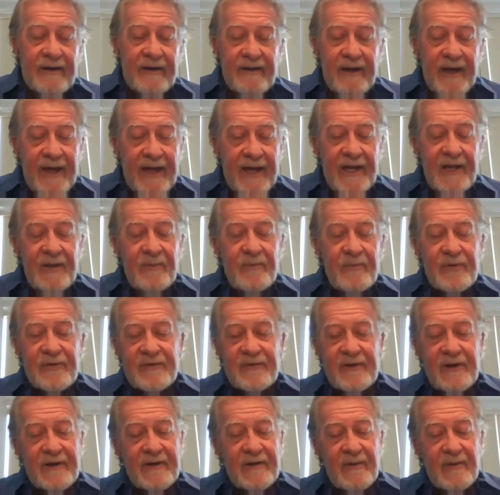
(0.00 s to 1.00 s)

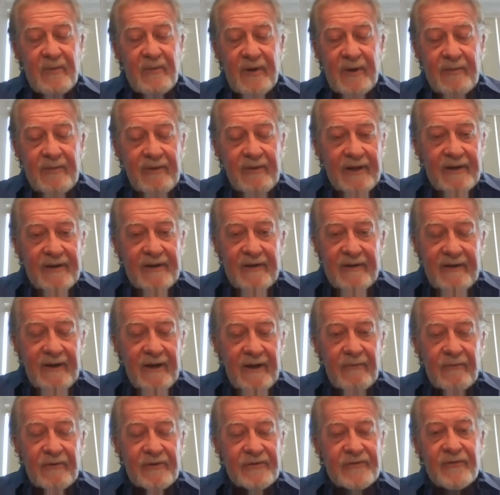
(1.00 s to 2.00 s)
80% of the people I did
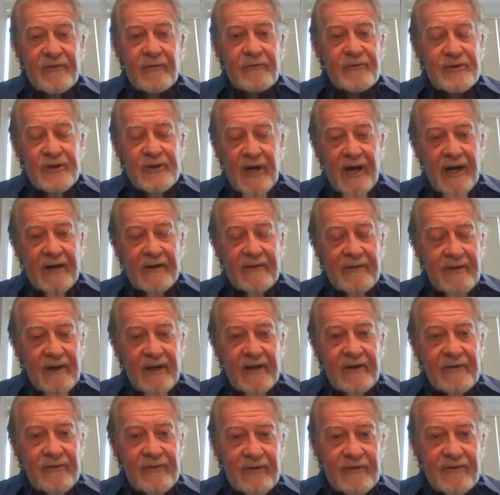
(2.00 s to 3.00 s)
that were so shocked that
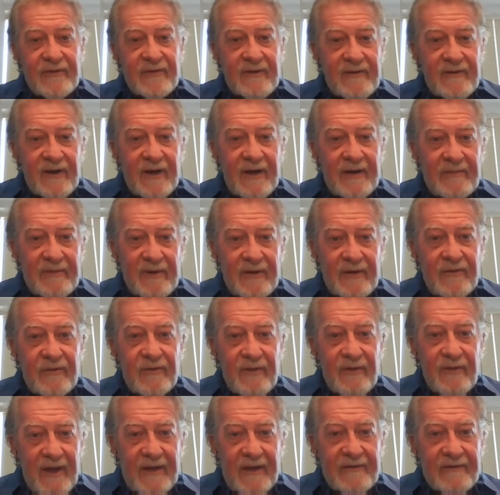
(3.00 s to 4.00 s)
I took the time to do
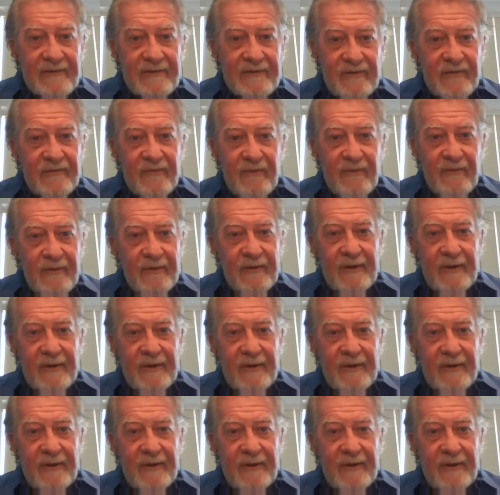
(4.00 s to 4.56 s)
that and so forth.